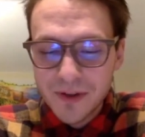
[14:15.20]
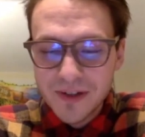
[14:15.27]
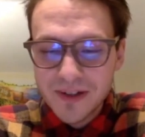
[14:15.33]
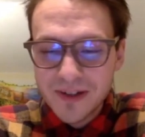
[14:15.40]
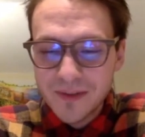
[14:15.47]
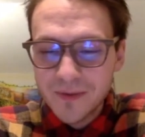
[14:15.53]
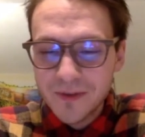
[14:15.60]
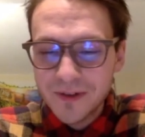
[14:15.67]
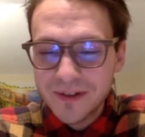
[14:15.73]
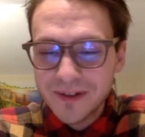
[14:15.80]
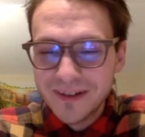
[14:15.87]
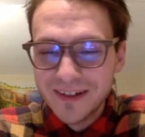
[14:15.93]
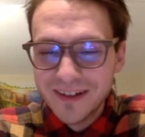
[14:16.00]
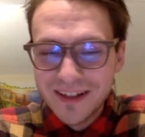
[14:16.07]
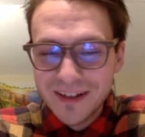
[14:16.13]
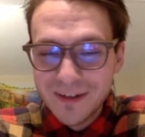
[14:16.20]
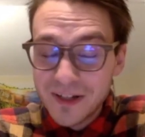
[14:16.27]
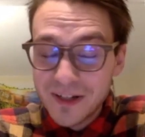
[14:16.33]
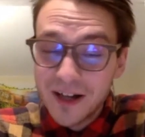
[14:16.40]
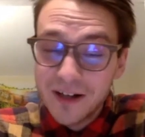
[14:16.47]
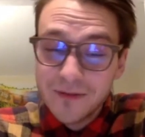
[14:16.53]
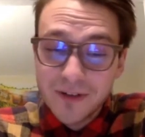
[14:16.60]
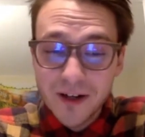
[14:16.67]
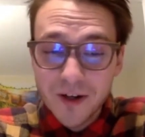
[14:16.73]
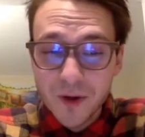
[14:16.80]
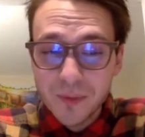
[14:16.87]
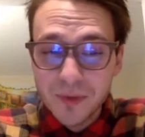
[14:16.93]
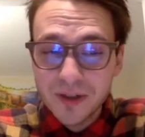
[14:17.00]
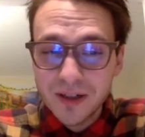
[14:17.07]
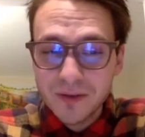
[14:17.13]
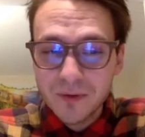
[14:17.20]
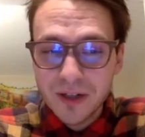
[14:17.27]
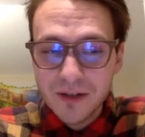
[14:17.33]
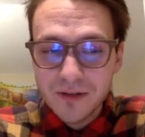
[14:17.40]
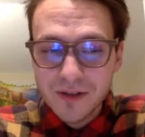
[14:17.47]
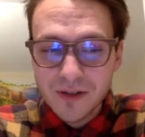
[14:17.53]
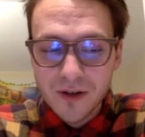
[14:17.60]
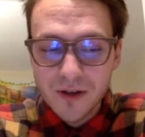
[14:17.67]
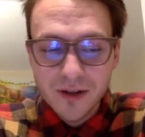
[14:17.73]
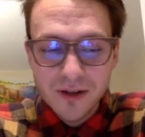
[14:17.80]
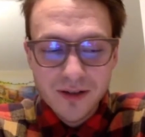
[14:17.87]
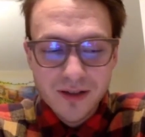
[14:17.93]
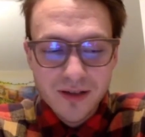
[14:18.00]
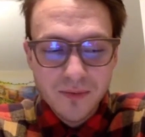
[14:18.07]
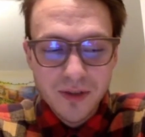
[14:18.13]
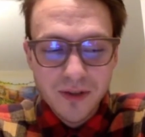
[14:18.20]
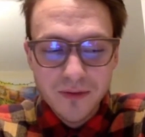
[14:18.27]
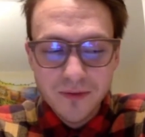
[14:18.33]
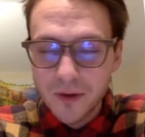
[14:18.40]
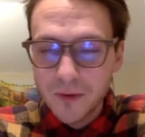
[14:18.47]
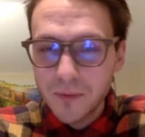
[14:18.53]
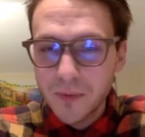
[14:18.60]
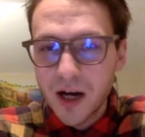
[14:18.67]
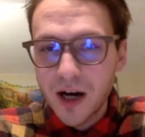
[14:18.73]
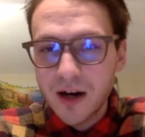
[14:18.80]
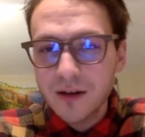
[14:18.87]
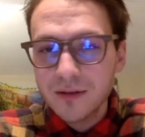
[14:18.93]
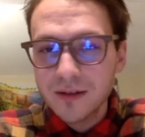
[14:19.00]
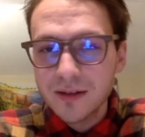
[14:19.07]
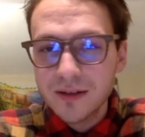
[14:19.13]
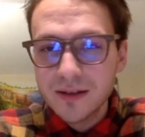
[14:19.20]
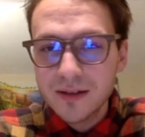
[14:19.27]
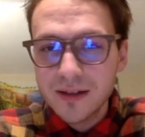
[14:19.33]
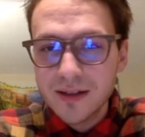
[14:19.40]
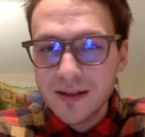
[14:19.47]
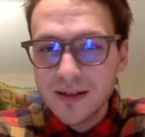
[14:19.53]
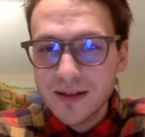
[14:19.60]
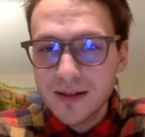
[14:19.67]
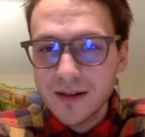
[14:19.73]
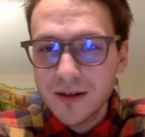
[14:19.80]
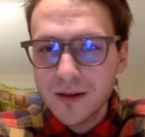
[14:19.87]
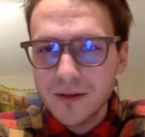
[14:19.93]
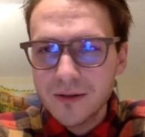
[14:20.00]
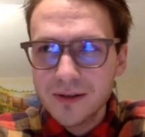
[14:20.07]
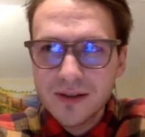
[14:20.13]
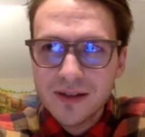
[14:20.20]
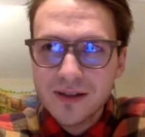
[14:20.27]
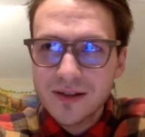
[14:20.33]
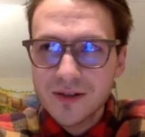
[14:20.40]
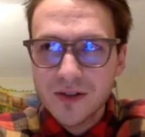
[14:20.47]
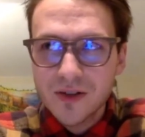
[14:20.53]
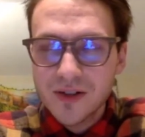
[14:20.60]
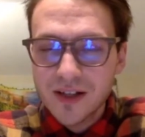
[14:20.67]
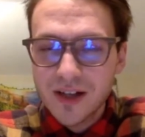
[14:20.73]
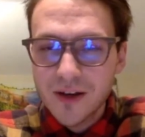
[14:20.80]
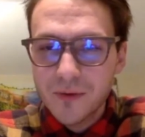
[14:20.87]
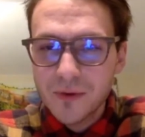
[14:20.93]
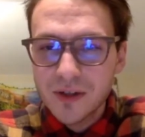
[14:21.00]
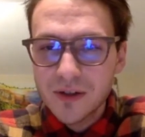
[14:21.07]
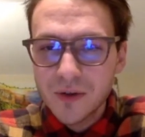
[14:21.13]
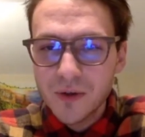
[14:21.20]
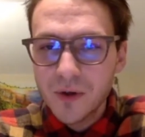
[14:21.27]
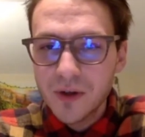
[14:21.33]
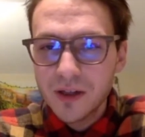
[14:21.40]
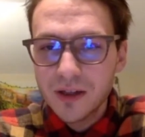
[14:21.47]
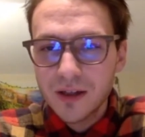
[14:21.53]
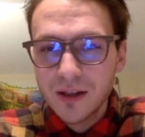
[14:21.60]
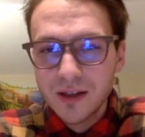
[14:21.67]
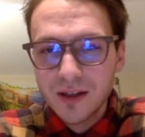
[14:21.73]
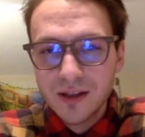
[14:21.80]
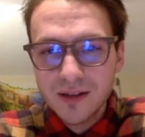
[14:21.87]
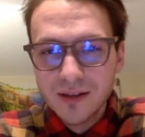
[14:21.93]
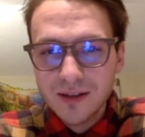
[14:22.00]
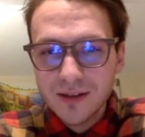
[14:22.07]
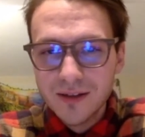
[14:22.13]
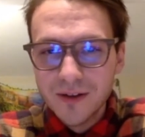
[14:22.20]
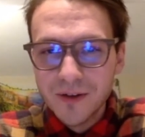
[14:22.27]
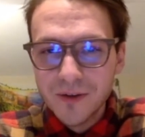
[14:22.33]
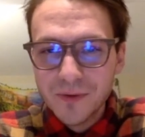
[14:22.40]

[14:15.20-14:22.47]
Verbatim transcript: actually spoken to someone. It was kind of eye-opening when I was talking to somebody from Ireland, and they said, oh, this is just how we do it.